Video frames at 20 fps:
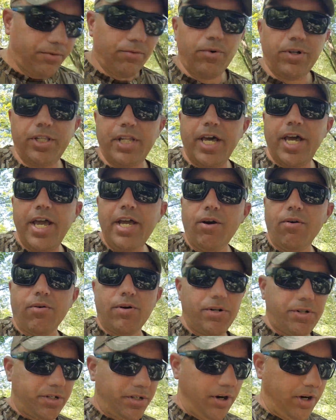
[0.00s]
When the
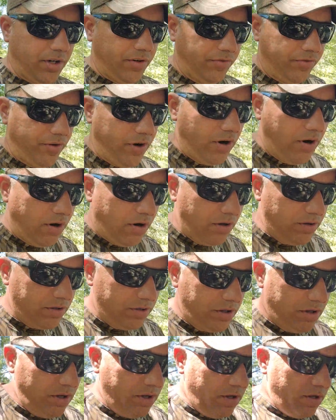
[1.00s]
acorns start to fall,
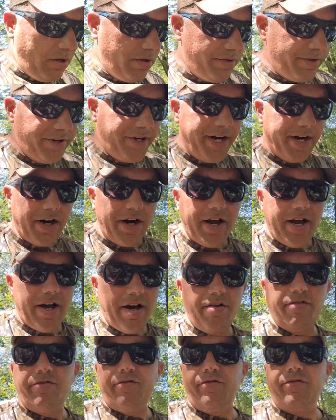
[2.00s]
the deer
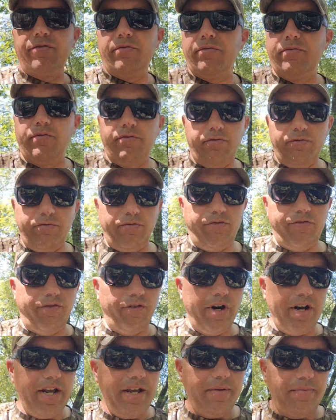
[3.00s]
have
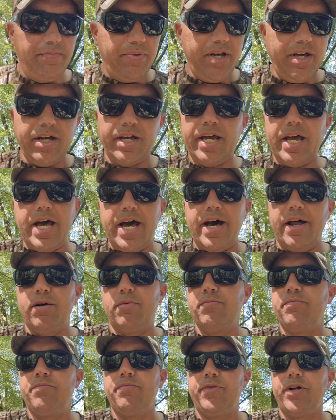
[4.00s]
free pick at
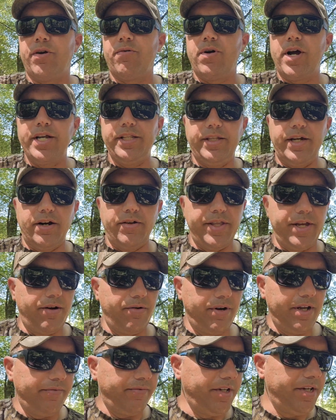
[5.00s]
them. They're right there. They
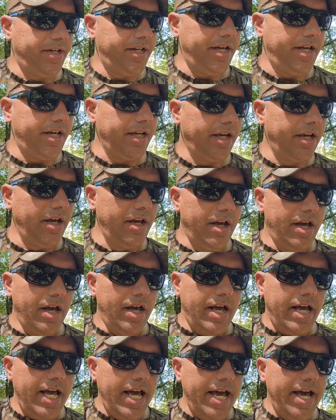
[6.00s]
don't have to dig.
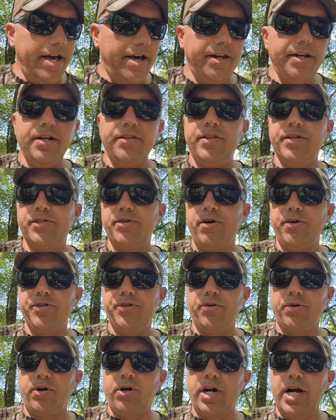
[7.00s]
And this
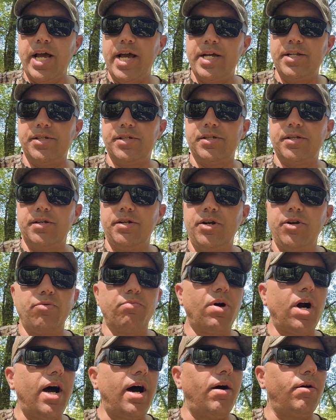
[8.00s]
also creates new
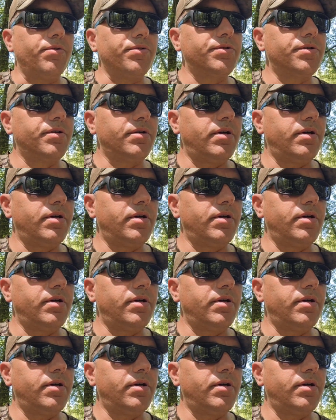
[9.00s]
browse.